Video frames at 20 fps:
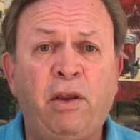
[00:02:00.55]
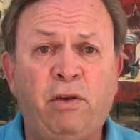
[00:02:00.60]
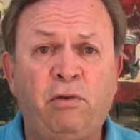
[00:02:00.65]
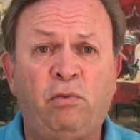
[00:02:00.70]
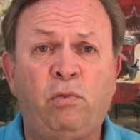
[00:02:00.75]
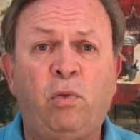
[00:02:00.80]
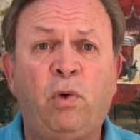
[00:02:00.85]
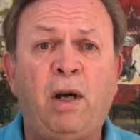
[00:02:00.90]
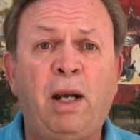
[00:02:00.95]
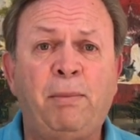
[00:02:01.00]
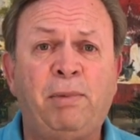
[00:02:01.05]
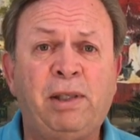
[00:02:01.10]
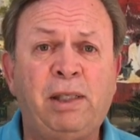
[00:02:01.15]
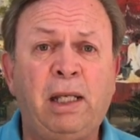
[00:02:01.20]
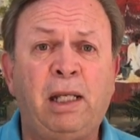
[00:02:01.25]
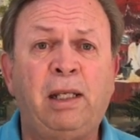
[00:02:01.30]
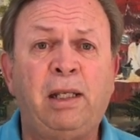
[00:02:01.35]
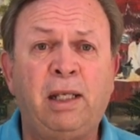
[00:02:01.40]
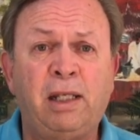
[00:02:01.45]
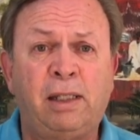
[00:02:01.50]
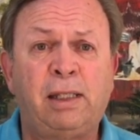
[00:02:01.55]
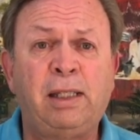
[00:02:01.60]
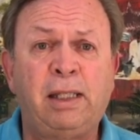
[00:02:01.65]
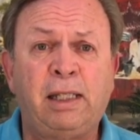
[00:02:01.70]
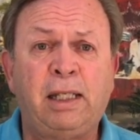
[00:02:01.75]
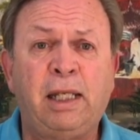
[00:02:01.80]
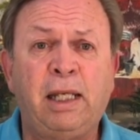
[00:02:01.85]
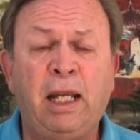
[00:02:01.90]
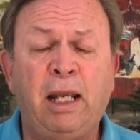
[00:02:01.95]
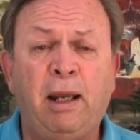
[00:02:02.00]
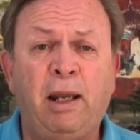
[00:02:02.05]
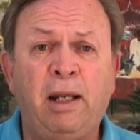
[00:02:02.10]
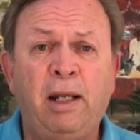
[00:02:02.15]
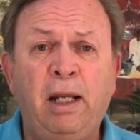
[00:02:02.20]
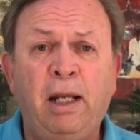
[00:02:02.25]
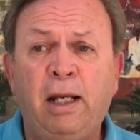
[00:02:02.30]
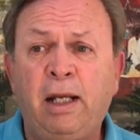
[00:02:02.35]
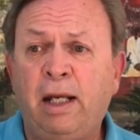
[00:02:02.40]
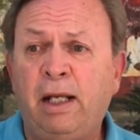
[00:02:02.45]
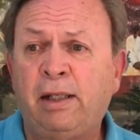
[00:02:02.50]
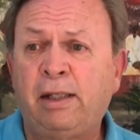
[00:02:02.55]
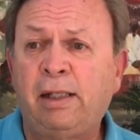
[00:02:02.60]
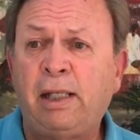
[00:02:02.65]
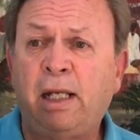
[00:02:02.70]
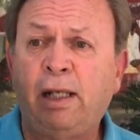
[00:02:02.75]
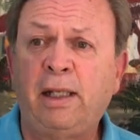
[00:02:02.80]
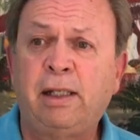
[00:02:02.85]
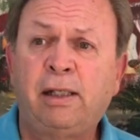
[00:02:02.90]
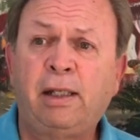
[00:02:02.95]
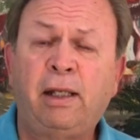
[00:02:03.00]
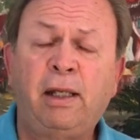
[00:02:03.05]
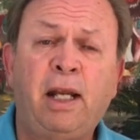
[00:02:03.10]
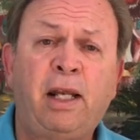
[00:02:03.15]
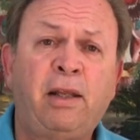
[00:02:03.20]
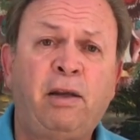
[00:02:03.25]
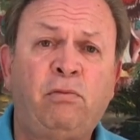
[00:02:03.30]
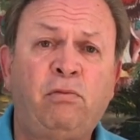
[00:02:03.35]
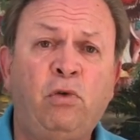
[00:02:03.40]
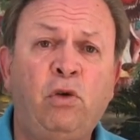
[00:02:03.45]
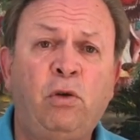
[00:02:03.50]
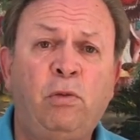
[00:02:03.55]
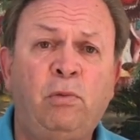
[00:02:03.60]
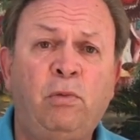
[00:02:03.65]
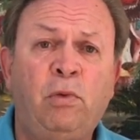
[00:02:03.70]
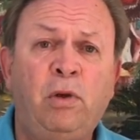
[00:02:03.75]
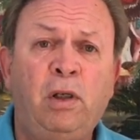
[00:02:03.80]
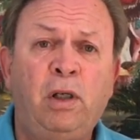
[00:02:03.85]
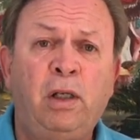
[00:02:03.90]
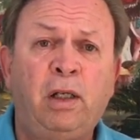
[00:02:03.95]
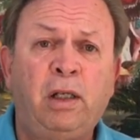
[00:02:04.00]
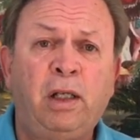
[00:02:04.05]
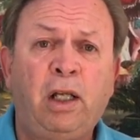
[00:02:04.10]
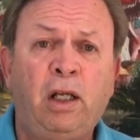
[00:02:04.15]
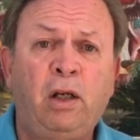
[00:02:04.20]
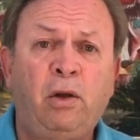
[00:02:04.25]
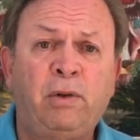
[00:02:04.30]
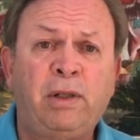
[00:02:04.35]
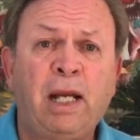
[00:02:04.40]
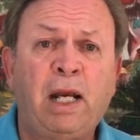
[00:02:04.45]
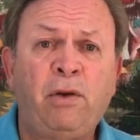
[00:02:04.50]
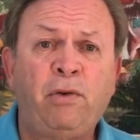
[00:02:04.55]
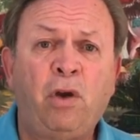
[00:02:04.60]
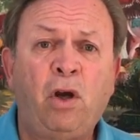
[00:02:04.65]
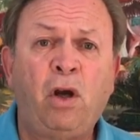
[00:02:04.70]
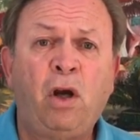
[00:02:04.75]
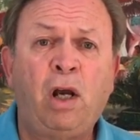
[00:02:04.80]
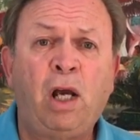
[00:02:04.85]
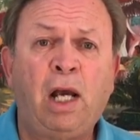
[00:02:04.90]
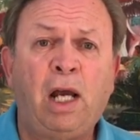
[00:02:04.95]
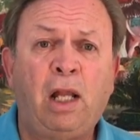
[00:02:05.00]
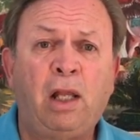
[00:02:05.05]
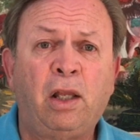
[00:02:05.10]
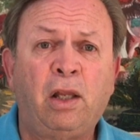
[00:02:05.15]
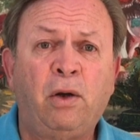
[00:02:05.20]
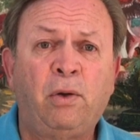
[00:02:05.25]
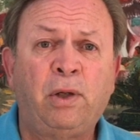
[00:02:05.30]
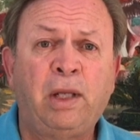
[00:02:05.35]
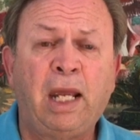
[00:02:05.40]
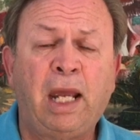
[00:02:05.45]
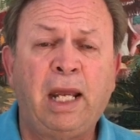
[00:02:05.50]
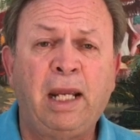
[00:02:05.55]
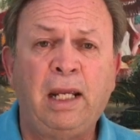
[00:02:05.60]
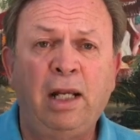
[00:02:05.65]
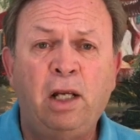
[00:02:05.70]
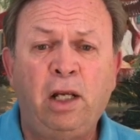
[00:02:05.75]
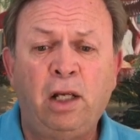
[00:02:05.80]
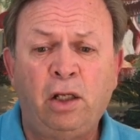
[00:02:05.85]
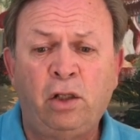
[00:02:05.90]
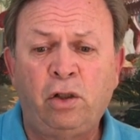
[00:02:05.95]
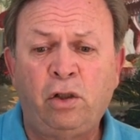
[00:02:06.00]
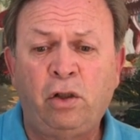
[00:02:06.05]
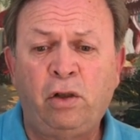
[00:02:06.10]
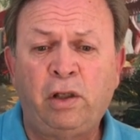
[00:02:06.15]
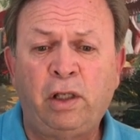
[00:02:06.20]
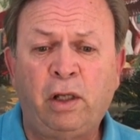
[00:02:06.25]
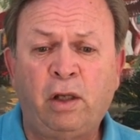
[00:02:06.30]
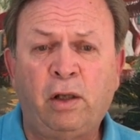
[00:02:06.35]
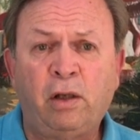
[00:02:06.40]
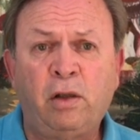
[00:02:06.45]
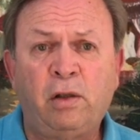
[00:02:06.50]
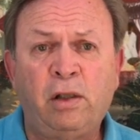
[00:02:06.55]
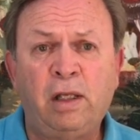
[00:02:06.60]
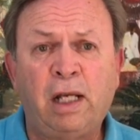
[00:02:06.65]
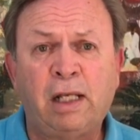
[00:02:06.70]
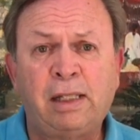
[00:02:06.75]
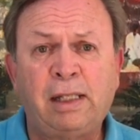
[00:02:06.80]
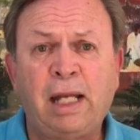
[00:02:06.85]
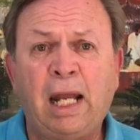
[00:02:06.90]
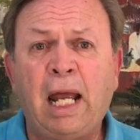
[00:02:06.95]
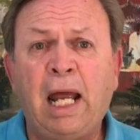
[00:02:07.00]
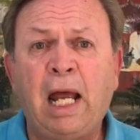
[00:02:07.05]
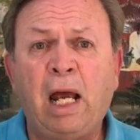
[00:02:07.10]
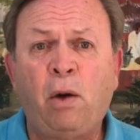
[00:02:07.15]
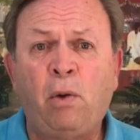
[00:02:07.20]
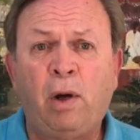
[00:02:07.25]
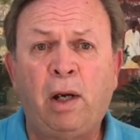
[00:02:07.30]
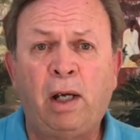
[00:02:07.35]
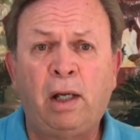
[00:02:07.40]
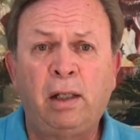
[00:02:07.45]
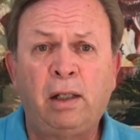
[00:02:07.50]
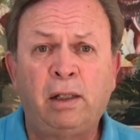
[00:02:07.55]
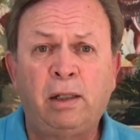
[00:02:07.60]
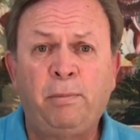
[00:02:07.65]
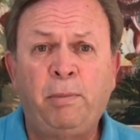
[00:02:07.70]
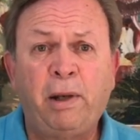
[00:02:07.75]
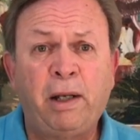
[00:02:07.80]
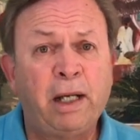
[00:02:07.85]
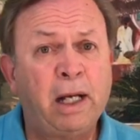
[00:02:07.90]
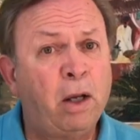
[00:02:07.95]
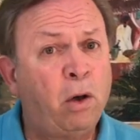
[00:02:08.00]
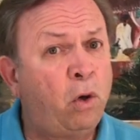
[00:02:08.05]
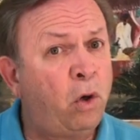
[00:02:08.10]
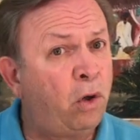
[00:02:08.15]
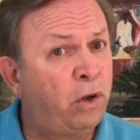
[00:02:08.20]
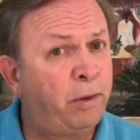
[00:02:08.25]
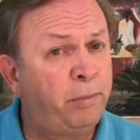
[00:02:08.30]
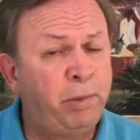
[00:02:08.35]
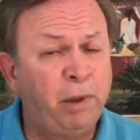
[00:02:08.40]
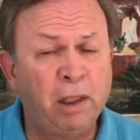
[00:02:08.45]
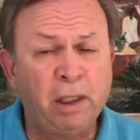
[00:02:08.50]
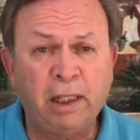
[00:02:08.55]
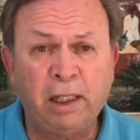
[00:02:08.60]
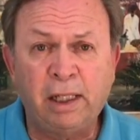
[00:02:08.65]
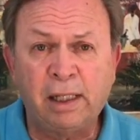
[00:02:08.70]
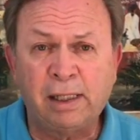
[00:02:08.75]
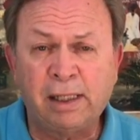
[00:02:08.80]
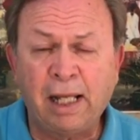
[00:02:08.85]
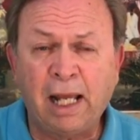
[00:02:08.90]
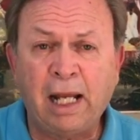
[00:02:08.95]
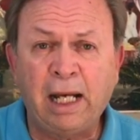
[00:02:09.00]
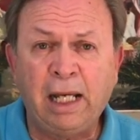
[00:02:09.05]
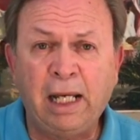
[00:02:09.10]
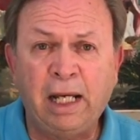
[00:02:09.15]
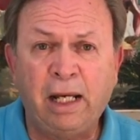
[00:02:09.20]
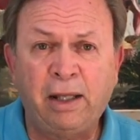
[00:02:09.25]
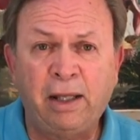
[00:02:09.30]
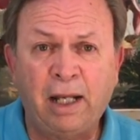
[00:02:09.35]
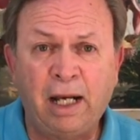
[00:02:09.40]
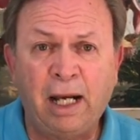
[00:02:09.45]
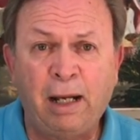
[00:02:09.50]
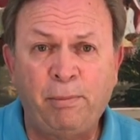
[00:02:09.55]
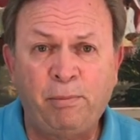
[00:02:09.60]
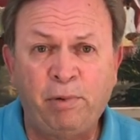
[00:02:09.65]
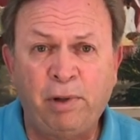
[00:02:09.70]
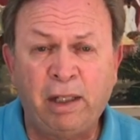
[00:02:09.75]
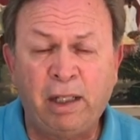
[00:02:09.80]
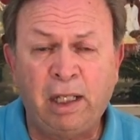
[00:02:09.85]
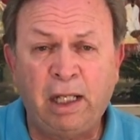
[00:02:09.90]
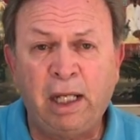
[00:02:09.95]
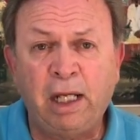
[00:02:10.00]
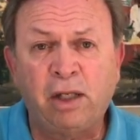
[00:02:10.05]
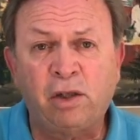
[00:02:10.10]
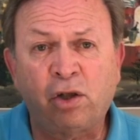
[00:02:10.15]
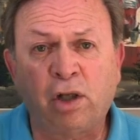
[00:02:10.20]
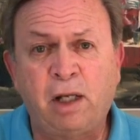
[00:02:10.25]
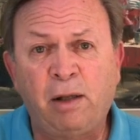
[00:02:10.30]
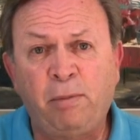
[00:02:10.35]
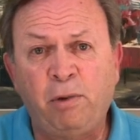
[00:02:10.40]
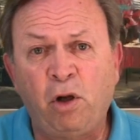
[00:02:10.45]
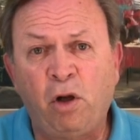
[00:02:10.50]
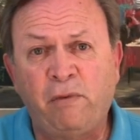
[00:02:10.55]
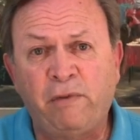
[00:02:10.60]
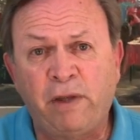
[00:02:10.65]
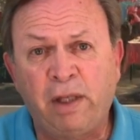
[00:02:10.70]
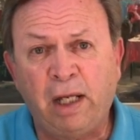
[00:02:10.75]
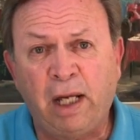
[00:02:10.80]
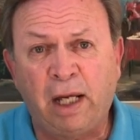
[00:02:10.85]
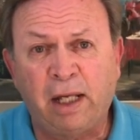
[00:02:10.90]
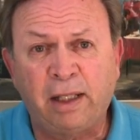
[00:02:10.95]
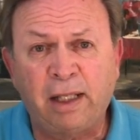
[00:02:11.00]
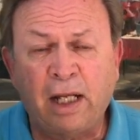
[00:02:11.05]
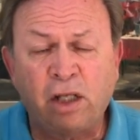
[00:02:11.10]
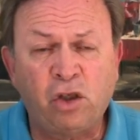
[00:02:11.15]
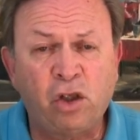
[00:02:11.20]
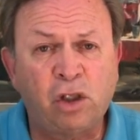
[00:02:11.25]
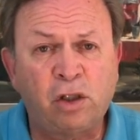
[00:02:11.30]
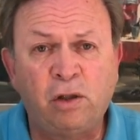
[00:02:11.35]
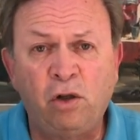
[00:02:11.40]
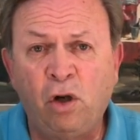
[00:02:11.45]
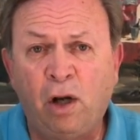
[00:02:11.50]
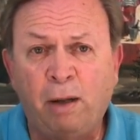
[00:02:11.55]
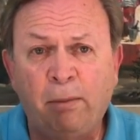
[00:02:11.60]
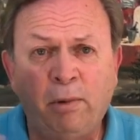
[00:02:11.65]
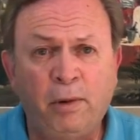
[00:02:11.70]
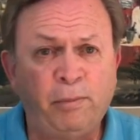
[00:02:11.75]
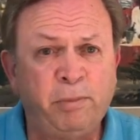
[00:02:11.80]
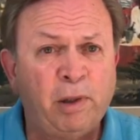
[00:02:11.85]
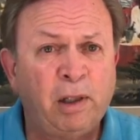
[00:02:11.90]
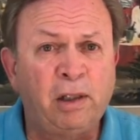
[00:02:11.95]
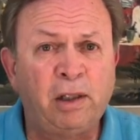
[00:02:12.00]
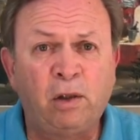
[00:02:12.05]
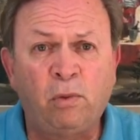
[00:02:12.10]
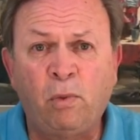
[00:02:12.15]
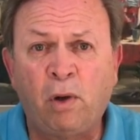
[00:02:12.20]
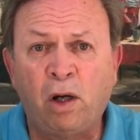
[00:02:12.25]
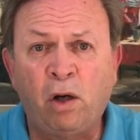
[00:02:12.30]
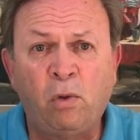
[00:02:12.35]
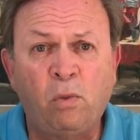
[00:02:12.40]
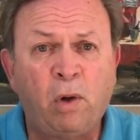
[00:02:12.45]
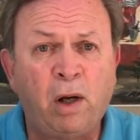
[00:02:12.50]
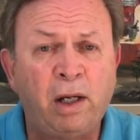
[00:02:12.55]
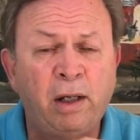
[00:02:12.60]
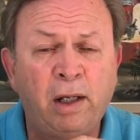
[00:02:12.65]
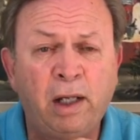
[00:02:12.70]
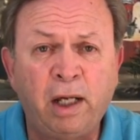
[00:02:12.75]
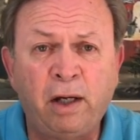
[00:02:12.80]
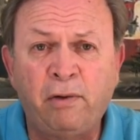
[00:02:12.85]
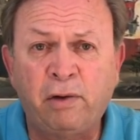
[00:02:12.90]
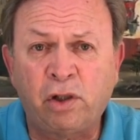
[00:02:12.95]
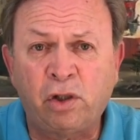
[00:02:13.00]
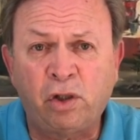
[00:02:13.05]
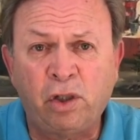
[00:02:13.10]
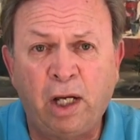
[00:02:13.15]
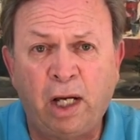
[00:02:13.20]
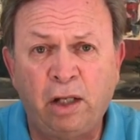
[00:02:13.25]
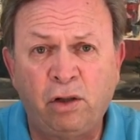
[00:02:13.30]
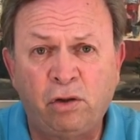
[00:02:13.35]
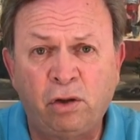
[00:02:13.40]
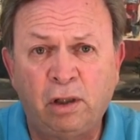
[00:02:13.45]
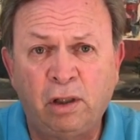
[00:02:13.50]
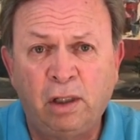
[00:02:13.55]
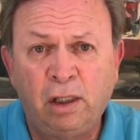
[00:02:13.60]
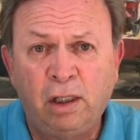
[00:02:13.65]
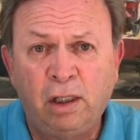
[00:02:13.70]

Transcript: Where I'm sitting, this is the air. And say there's another room, down the hall, okay? During the next hour, depending on how old the building is, that air that I'm breathing here is going to be over there. That's just normal building 101 air exchange.